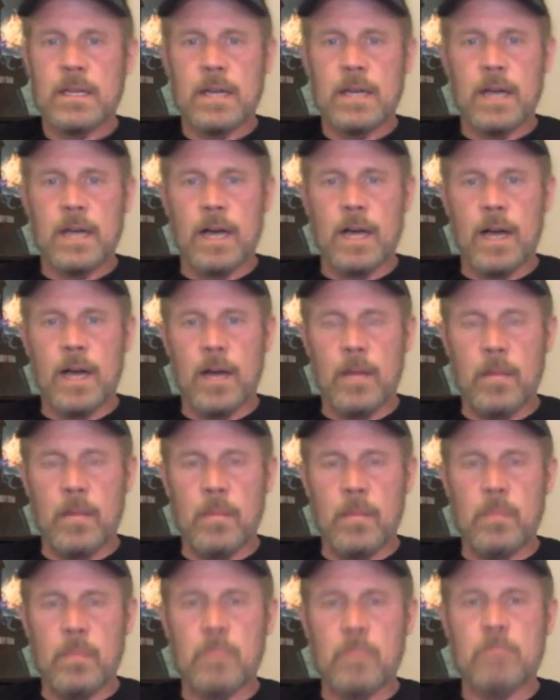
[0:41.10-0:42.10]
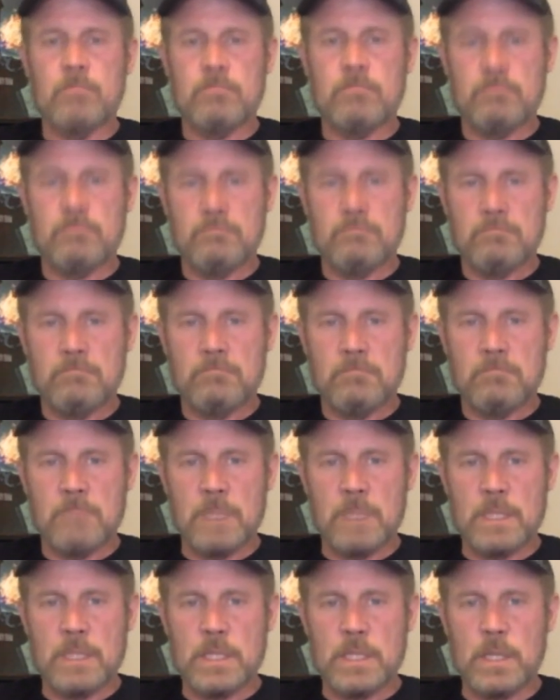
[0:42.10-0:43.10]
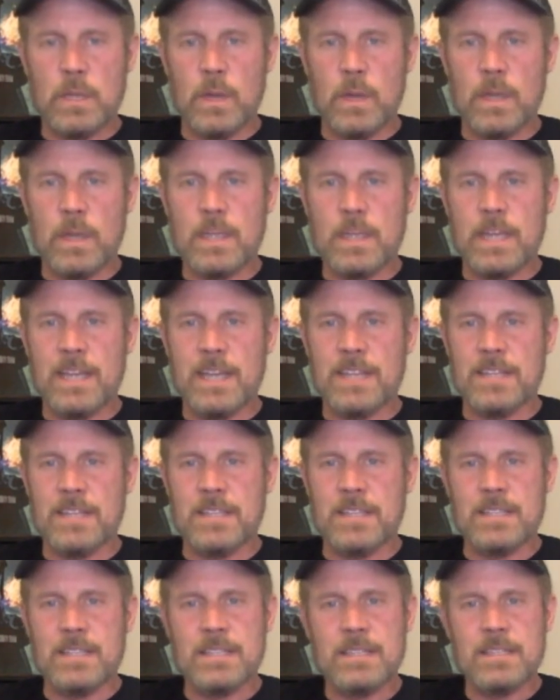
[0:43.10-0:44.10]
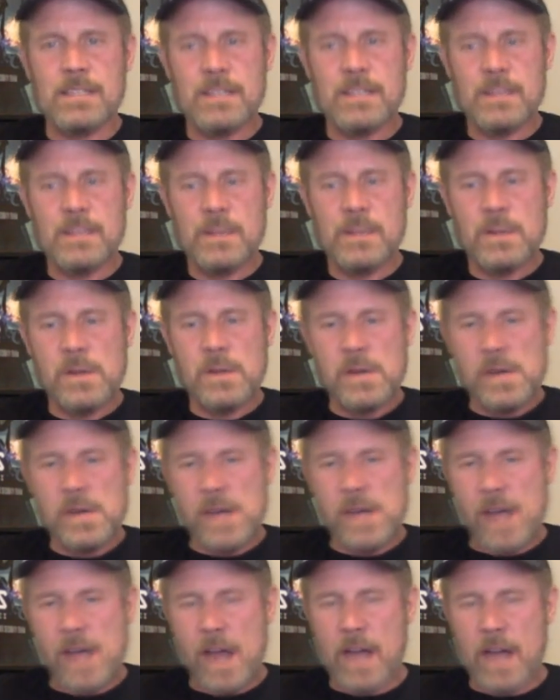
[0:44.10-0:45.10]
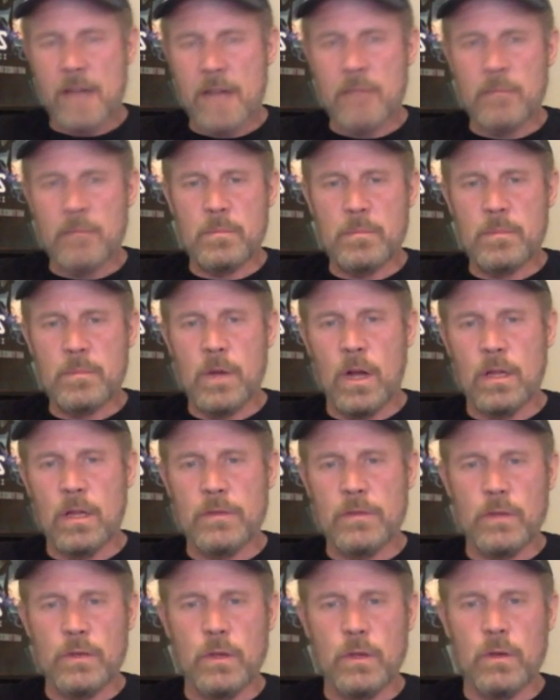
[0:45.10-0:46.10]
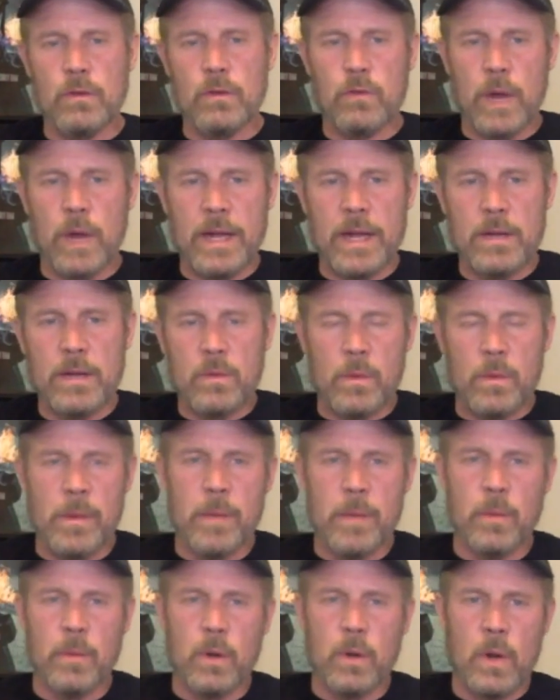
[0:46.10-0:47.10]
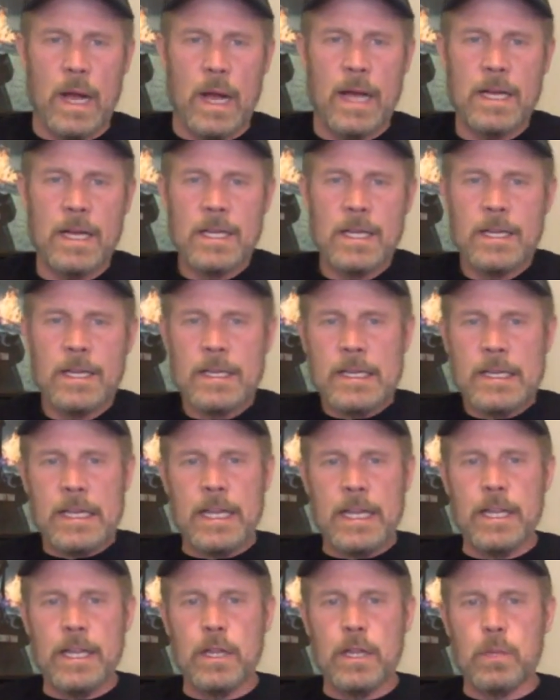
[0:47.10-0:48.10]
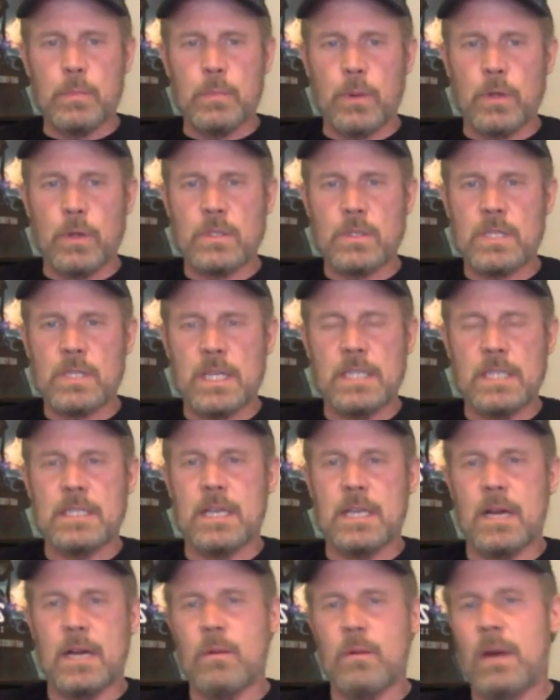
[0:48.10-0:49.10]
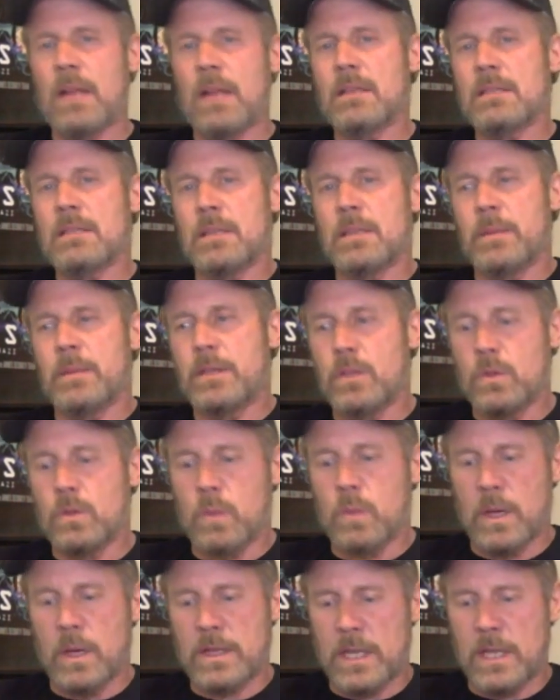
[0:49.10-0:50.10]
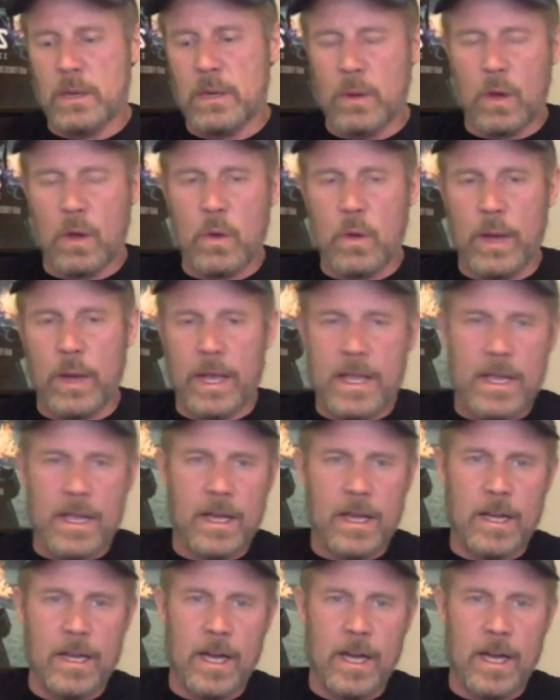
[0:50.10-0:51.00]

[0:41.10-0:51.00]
um, let's see where it takes us. All of you who have read it, remember any of the proceeds. Well, let me do one thing real quick.